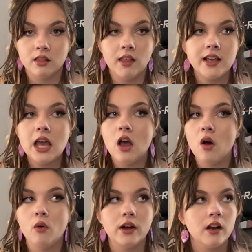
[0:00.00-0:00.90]

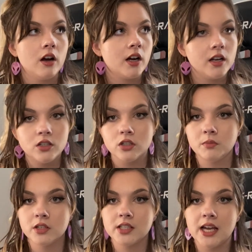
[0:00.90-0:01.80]

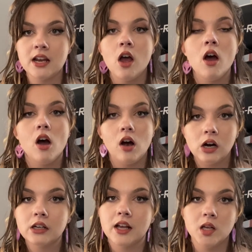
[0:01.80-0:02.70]
100%,
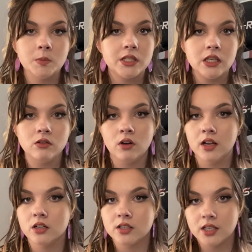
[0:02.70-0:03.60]
art helps you
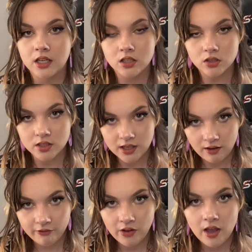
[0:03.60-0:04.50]
understand
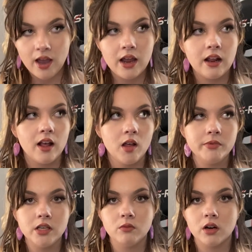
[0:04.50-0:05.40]
yourself, and it
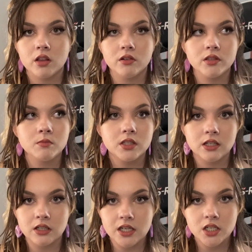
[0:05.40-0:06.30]
helps you work through some
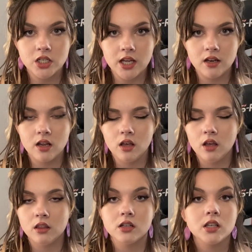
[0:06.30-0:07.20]
serious shit.
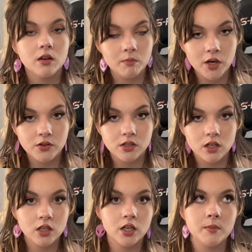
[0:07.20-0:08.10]
There's a
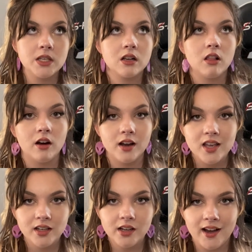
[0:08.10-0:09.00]
composer, her name is Clara
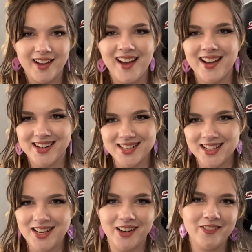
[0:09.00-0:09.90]
Yanata. I got
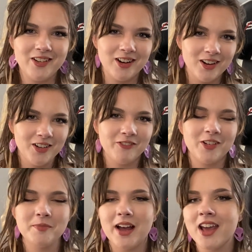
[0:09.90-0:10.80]
to interview her
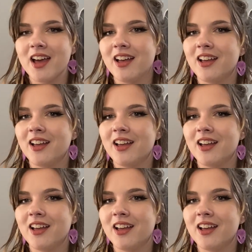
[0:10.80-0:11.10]
for my